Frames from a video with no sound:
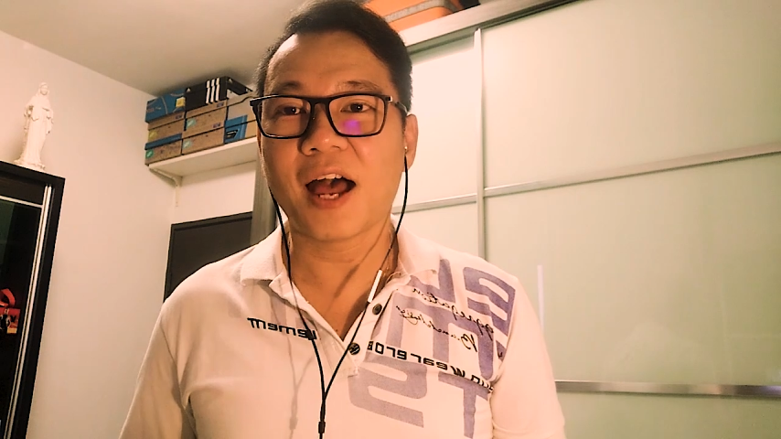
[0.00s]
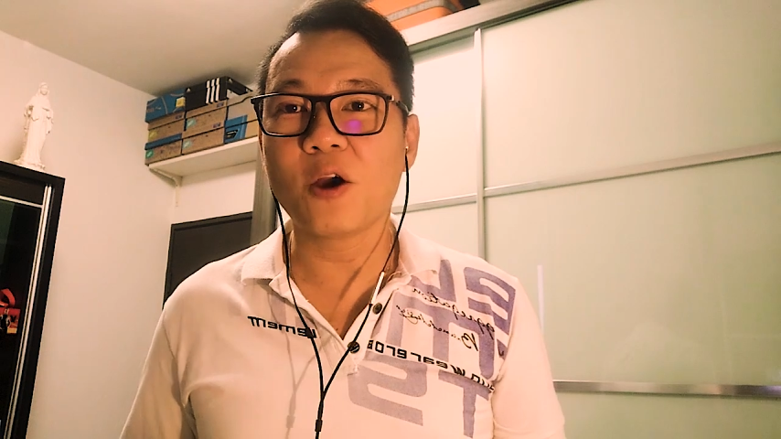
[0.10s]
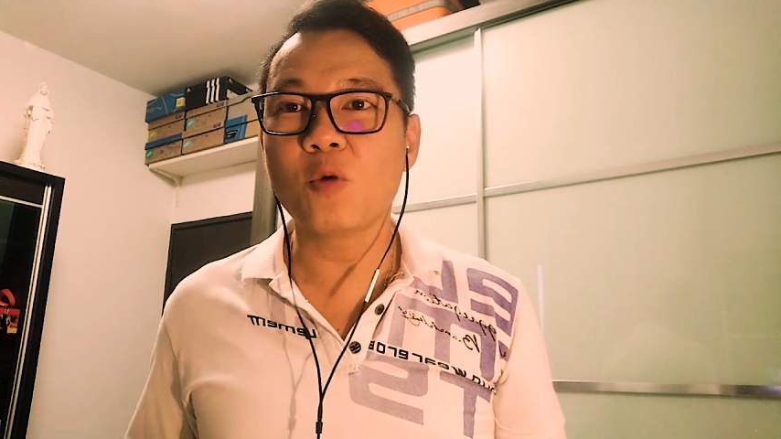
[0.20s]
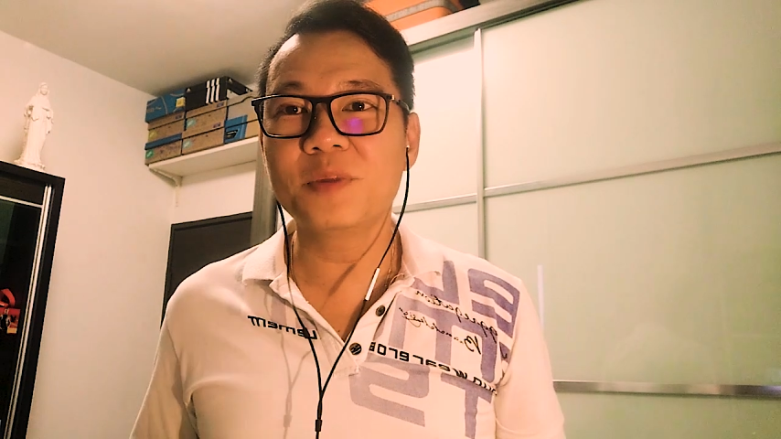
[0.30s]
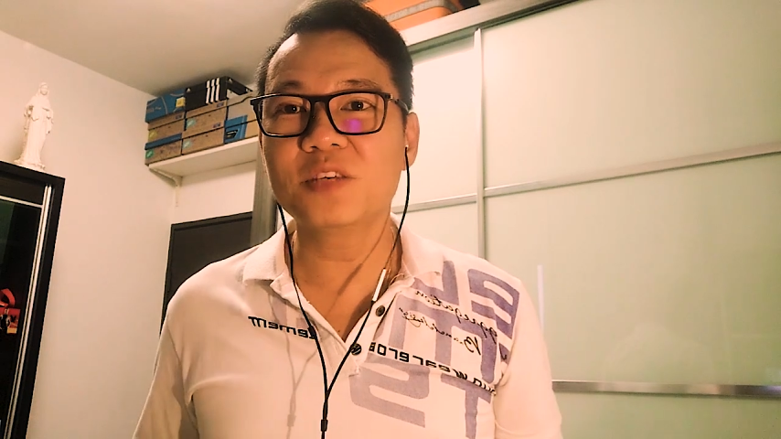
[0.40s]

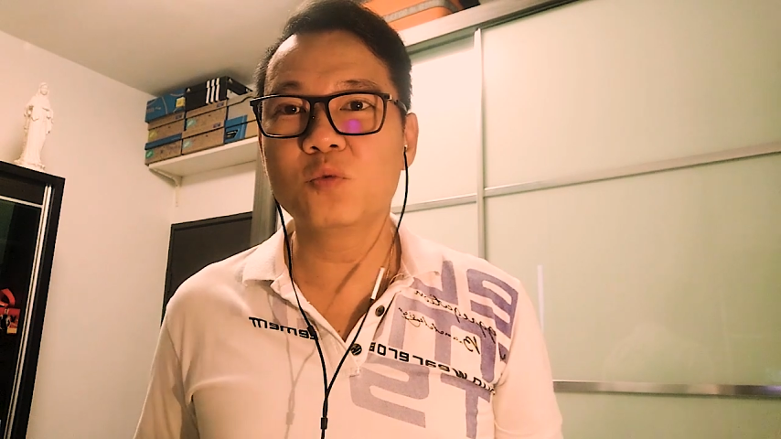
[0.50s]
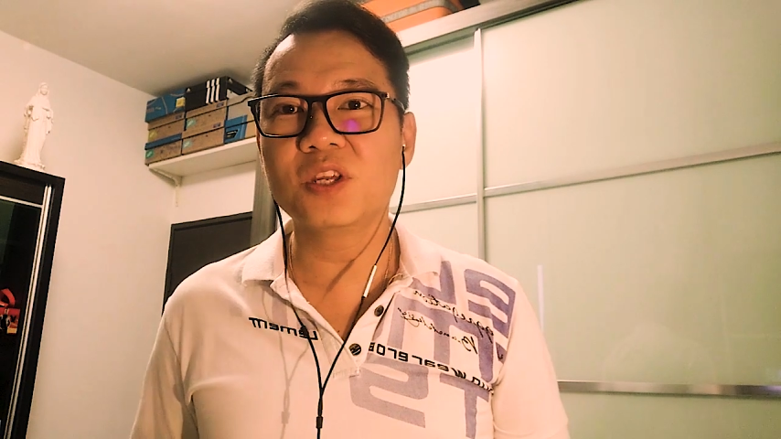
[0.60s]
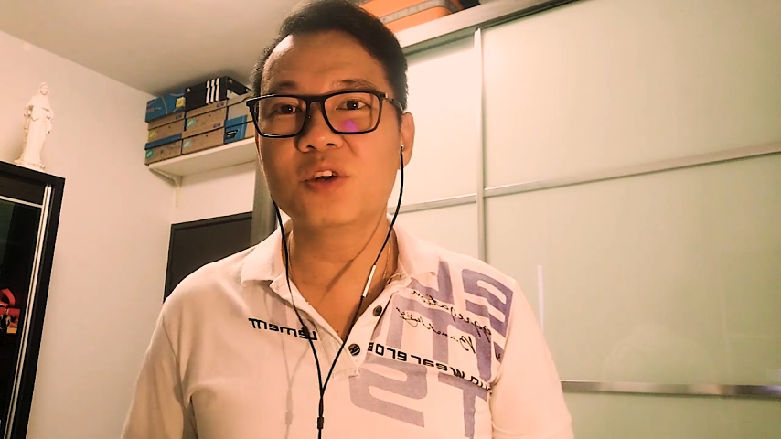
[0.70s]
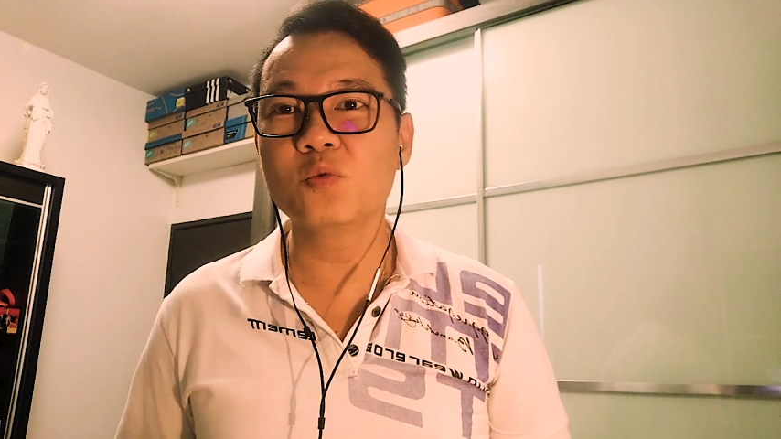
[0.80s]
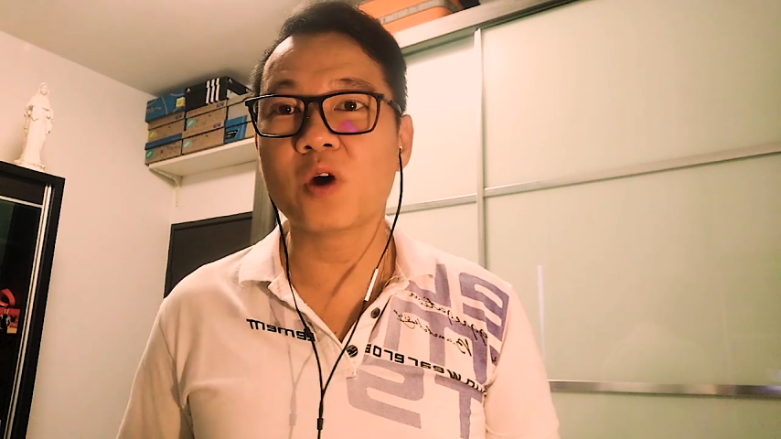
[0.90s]
I hope this
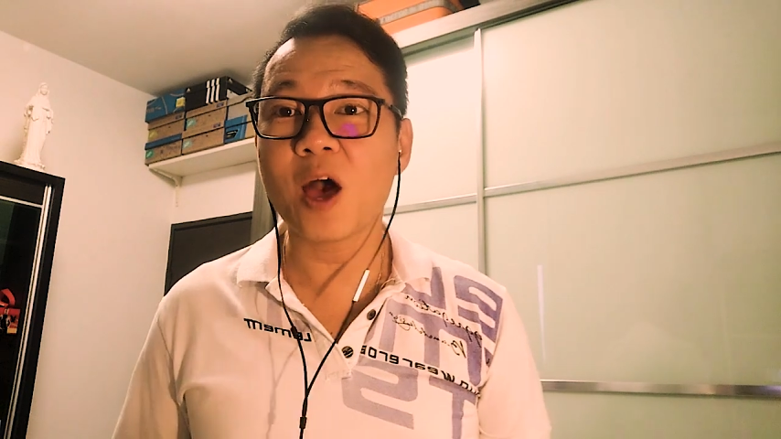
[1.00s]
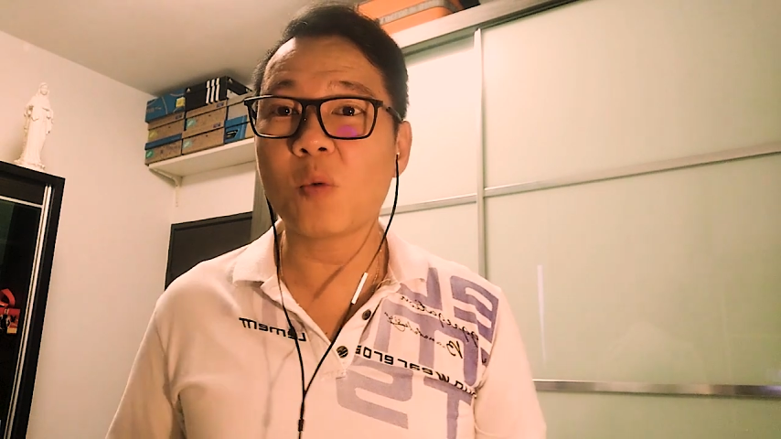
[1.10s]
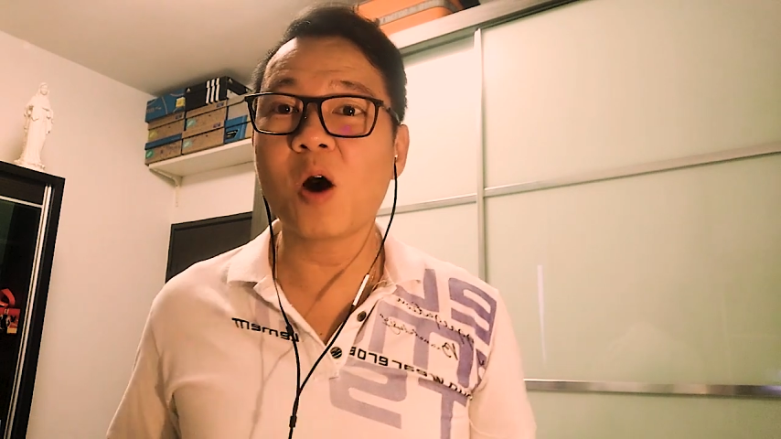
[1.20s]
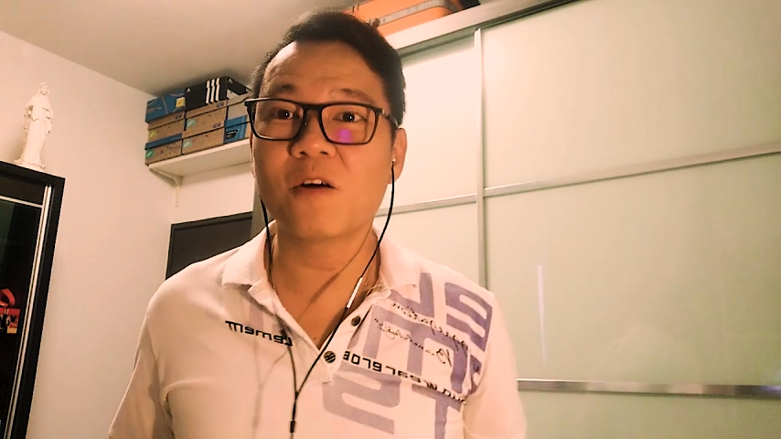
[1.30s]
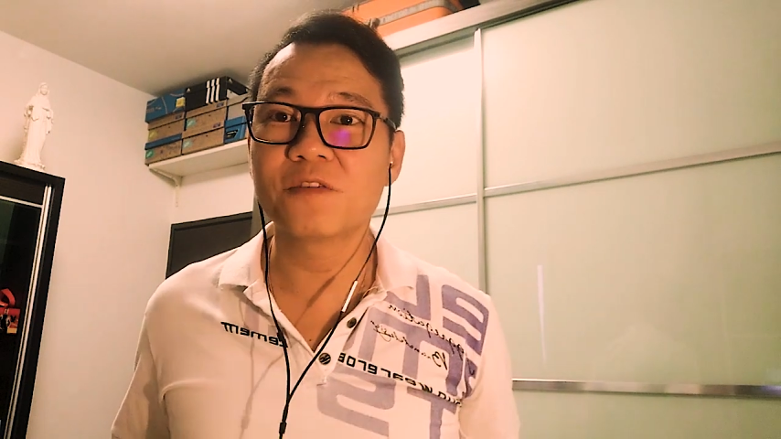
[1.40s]
video will
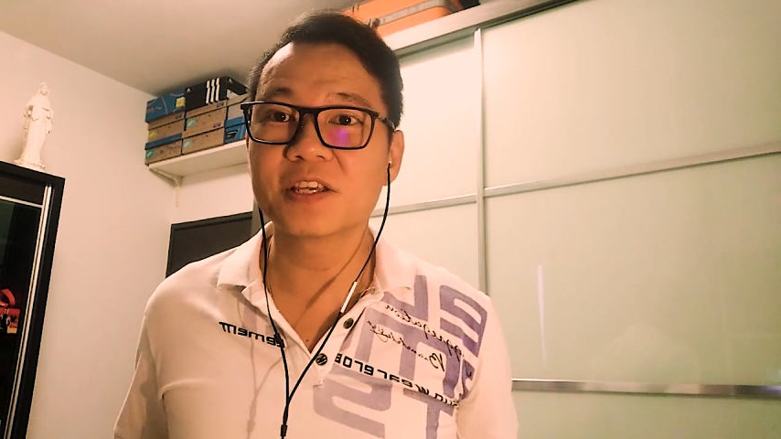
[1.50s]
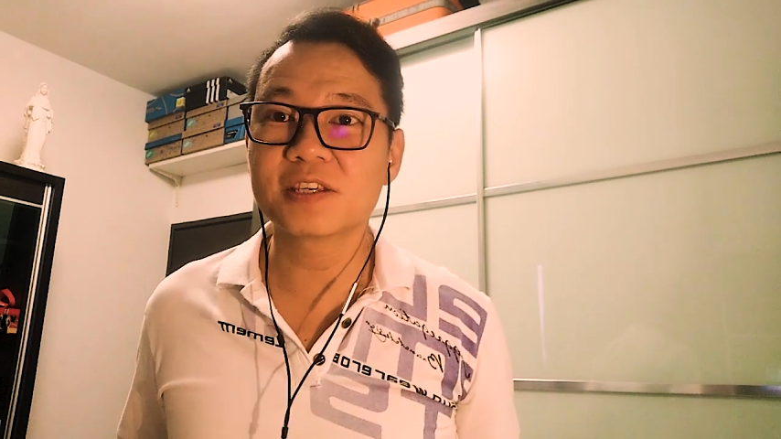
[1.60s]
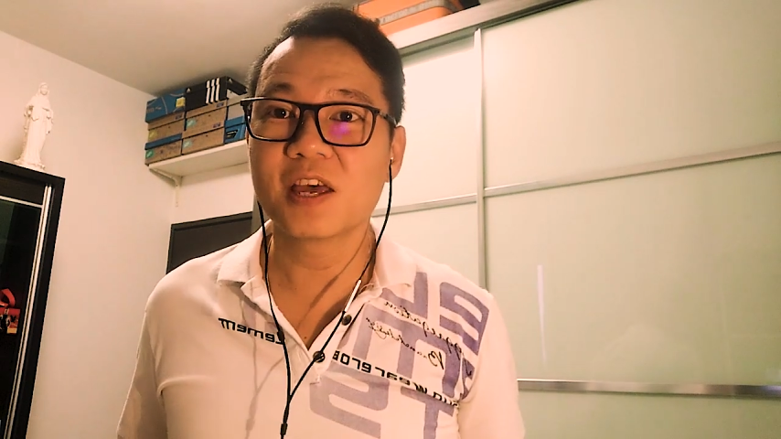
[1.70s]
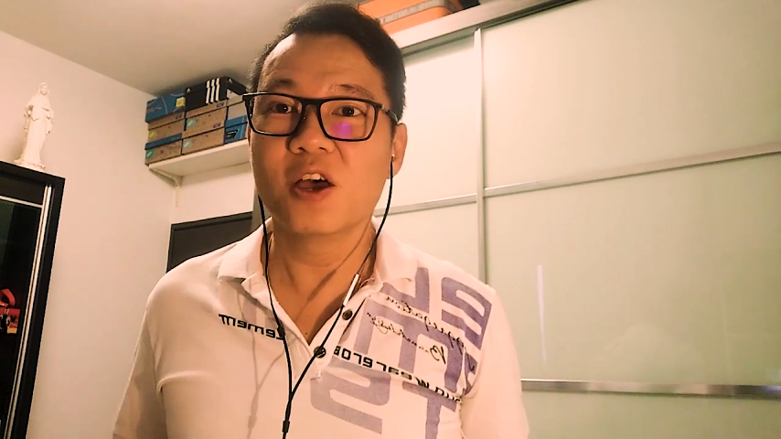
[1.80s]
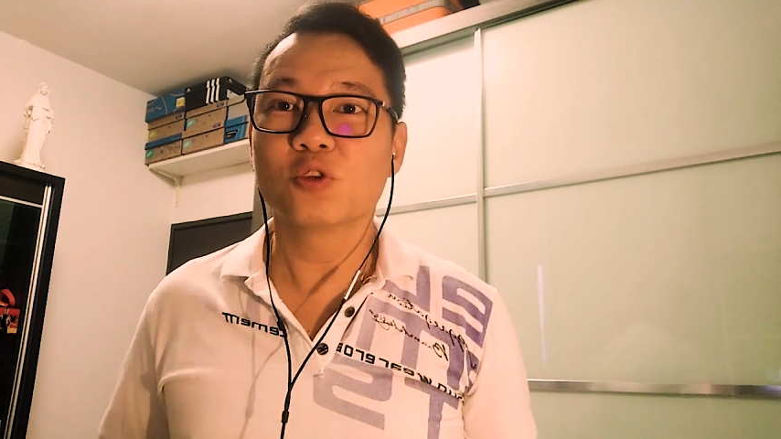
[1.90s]
help all of us